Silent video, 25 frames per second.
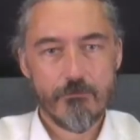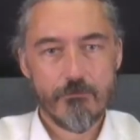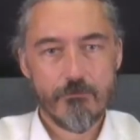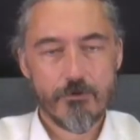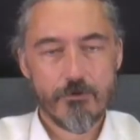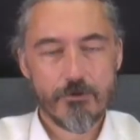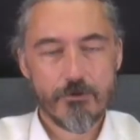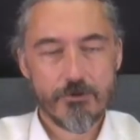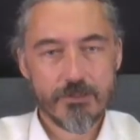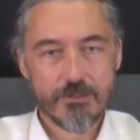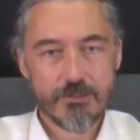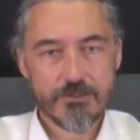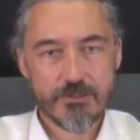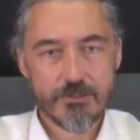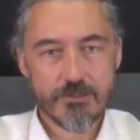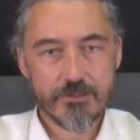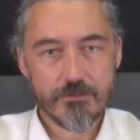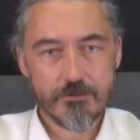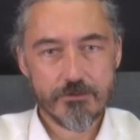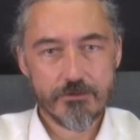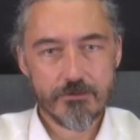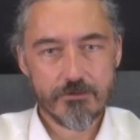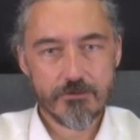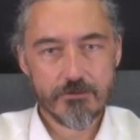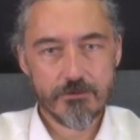
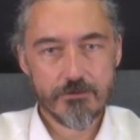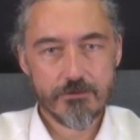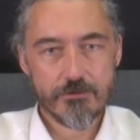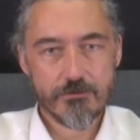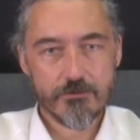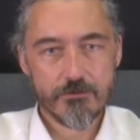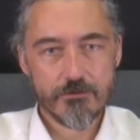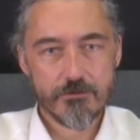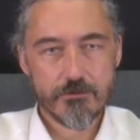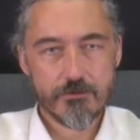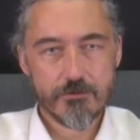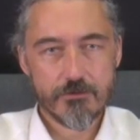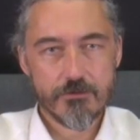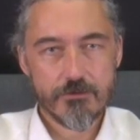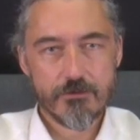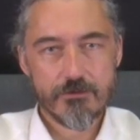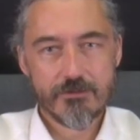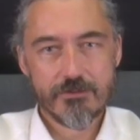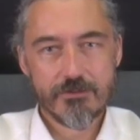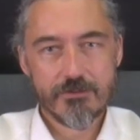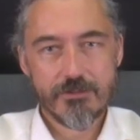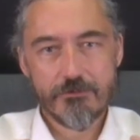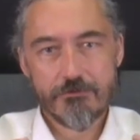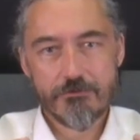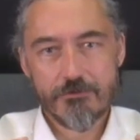foundational
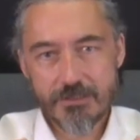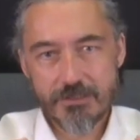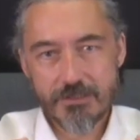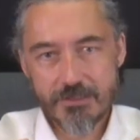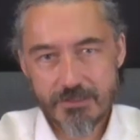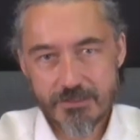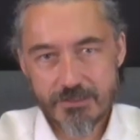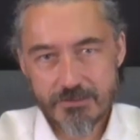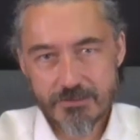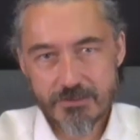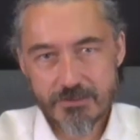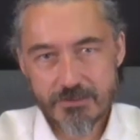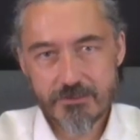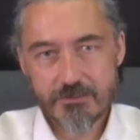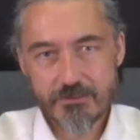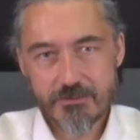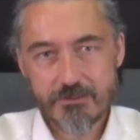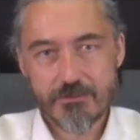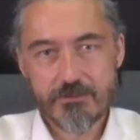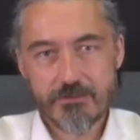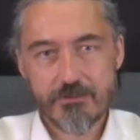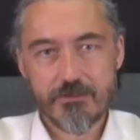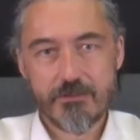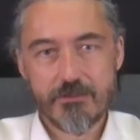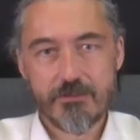
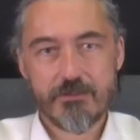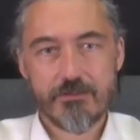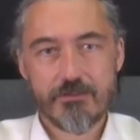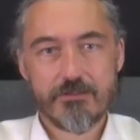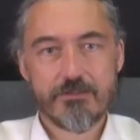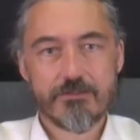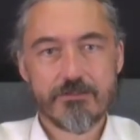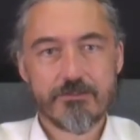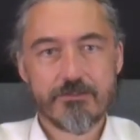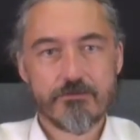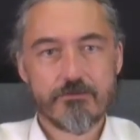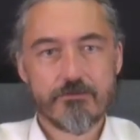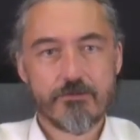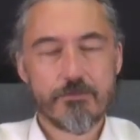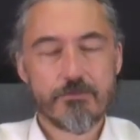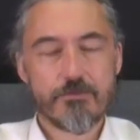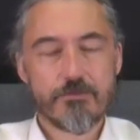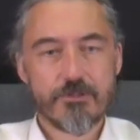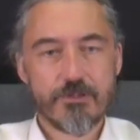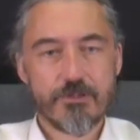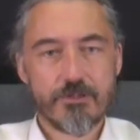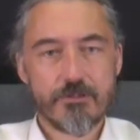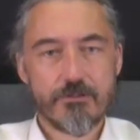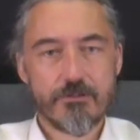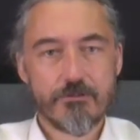definition and
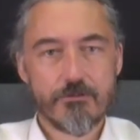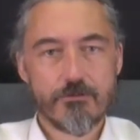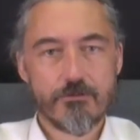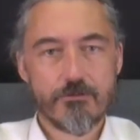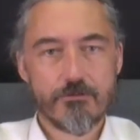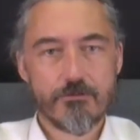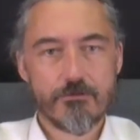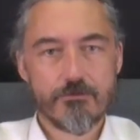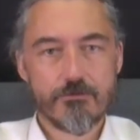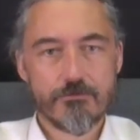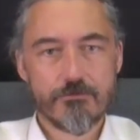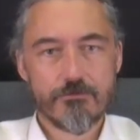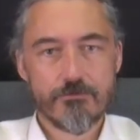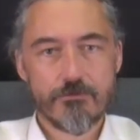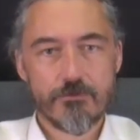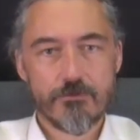description of